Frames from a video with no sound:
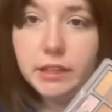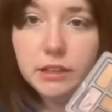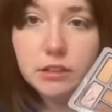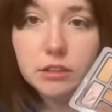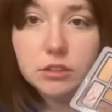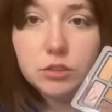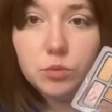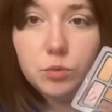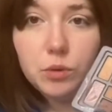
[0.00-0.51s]

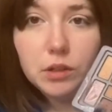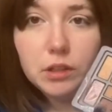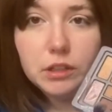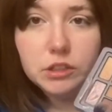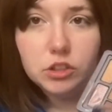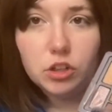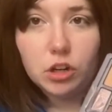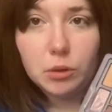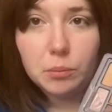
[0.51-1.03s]
this
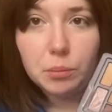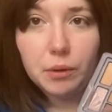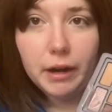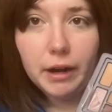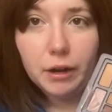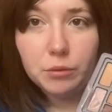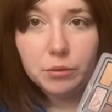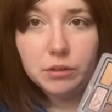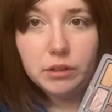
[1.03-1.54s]
really dark
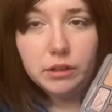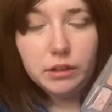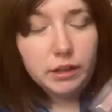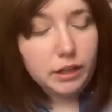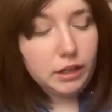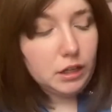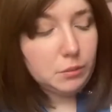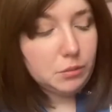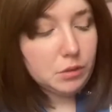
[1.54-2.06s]
brown
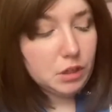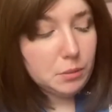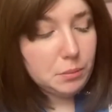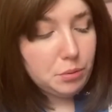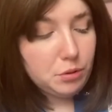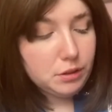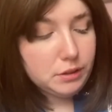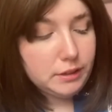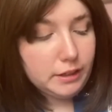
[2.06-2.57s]
and I'm gonna
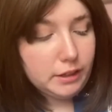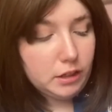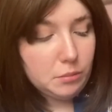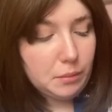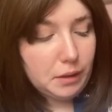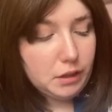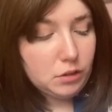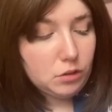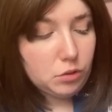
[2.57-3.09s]
put that
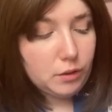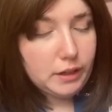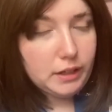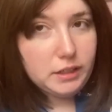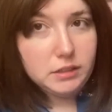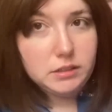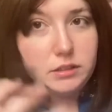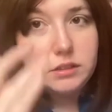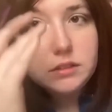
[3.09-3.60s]
in my
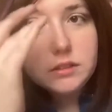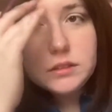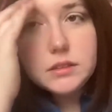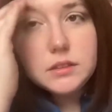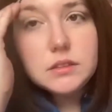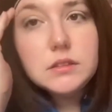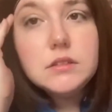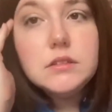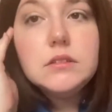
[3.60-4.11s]
crease.